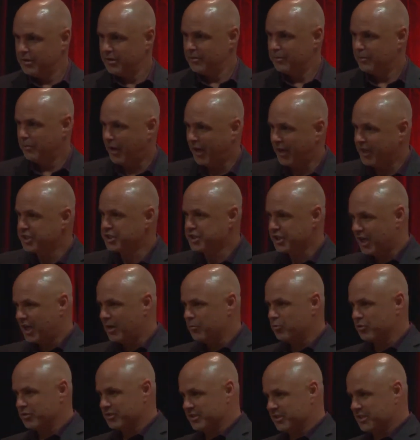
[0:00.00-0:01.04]
My
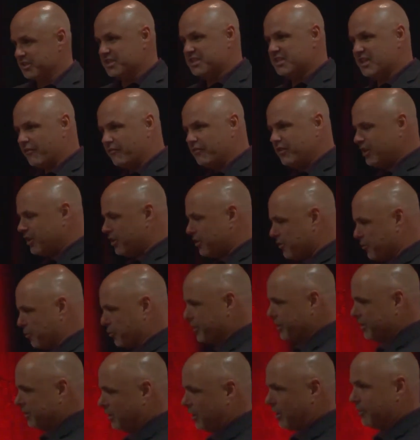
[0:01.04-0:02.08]
job was a
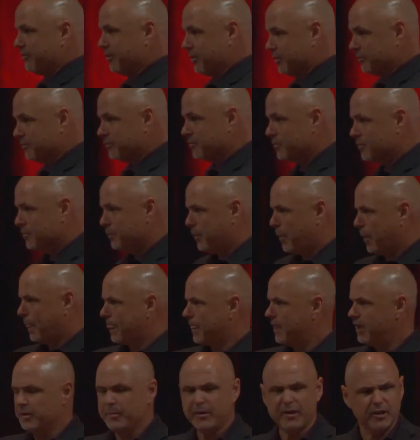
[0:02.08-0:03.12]
7311.
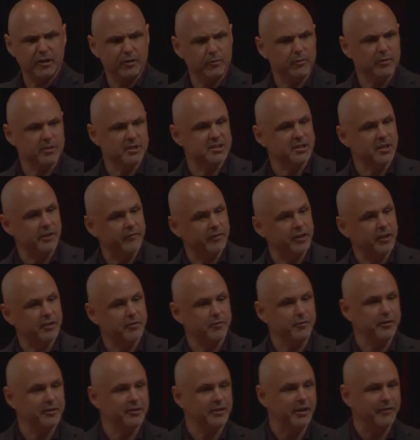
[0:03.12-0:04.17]
Anybody know what a
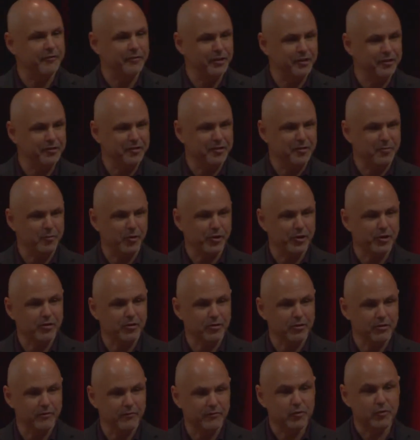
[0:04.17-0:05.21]
7311 is in the Marine
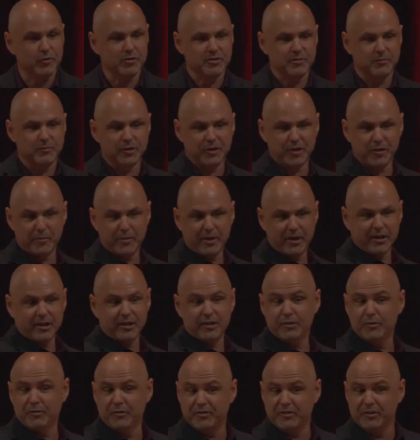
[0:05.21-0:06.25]
Corps? Of course, I'm looking back at
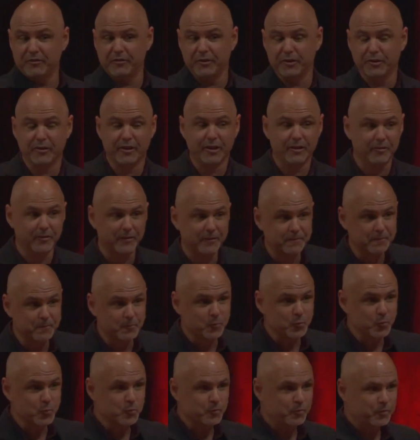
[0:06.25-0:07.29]
you to see if you know that one.
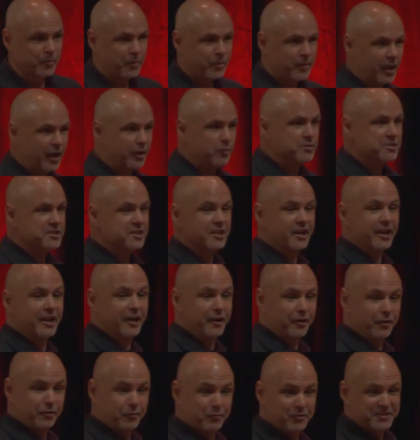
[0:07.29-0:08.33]
I was an
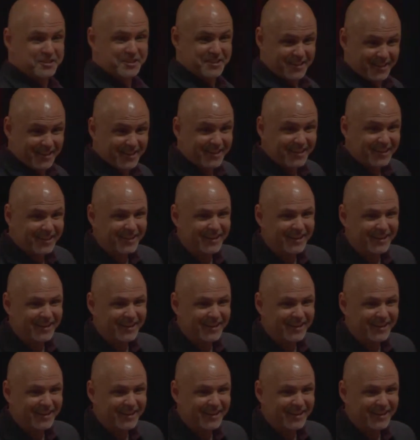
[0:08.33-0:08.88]
air, what'd you think?